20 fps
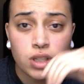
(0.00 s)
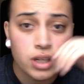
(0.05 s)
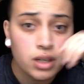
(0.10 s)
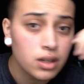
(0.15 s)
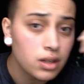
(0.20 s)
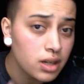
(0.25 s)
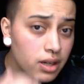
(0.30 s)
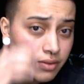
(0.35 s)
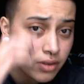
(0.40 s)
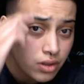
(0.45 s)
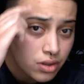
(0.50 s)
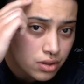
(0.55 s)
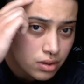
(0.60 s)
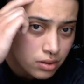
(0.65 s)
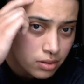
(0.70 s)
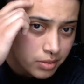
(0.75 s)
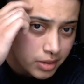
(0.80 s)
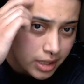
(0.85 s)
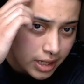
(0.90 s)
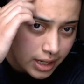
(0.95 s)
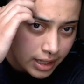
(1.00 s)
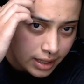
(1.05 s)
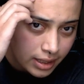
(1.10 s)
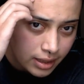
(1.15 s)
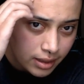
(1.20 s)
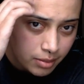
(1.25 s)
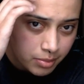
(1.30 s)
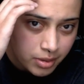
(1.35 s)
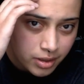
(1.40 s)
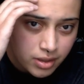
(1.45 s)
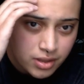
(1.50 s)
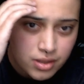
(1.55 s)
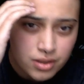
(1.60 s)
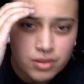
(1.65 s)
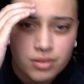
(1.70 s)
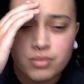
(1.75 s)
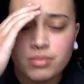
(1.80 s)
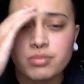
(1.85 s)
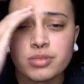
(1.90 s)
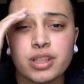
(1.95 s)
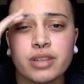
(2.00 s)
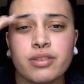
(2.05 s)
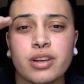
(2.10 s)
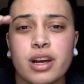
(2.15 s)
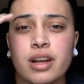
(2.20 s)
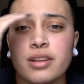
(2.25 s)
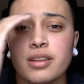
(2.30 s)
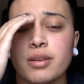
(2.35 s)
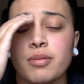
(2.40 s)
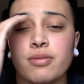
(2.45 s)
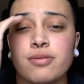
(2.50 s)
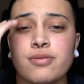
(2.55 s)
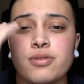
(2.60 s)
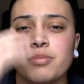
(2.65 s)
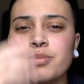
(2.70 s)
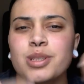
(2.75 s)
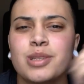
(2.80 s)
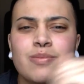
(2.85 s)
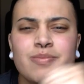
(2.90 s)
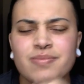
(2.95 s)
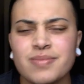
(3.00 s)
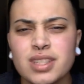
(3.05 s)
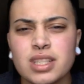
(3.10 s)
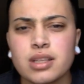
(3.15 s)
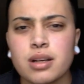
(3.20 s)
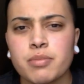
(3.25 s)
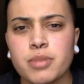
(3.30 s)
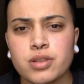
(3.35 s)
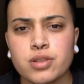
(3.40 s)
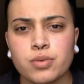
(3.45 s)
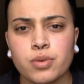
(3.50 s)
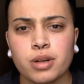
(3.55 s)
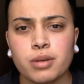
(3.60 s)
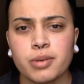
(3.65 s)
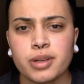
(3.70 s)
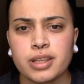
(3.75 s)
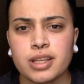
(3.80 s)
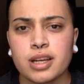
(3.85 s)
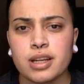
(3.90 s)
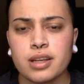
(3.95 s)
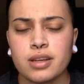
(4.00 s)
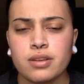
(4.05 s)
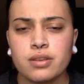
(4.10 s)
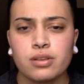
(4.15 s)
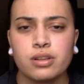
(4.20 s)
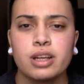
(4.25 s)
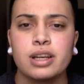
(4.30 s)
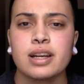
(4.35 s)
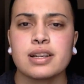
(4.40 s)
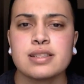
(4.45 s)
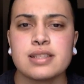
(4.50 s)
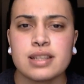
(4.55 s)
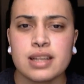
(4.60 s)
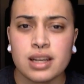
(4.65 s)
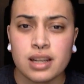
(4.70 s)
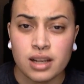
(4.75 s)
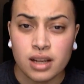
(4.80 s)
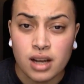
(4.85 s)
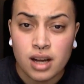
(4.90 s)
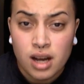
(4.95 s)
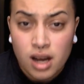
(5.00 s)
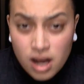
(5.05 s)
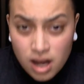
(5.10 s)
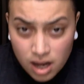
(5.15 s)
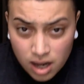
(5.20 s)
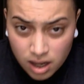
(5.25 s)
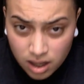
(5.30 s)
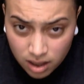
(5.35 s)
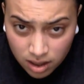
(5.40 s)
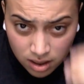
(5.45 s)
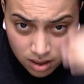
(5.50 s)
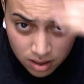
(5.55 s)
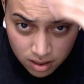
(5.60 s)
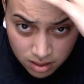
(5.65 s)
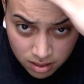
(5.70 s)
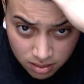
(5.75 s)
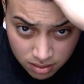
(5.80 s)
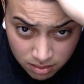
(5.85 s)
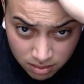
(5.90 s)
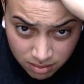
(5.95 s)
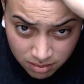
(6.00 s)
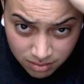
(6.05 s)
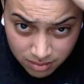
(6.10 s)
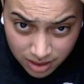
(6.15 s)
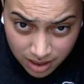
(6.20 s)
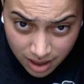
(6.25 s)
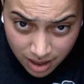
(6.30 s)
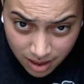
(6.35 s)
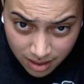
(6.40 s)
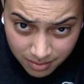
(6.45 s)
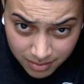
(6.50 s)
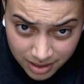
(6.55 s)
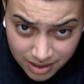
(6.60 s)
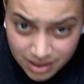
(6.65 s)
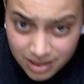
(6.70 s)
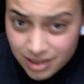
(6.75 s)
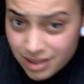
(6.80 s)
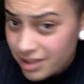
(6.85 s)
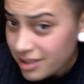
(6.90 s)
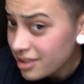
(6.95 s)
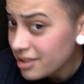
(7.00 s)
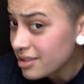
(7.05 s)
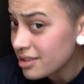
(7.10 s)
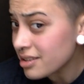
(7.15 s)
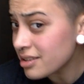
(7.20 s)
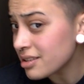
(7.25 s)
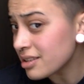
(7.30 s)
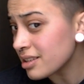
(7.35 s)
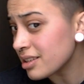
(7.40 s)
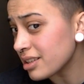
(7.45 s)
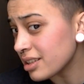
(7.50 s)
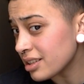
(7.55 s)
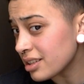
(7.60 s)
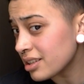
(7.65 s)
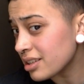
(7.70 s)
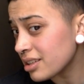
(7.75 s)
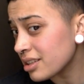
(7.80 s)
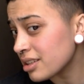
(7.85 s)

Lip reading: I've noticed a little bit of acne up here too. Never had it there before, but I'm not too worried about that either. Like I said, yeah, basically this is like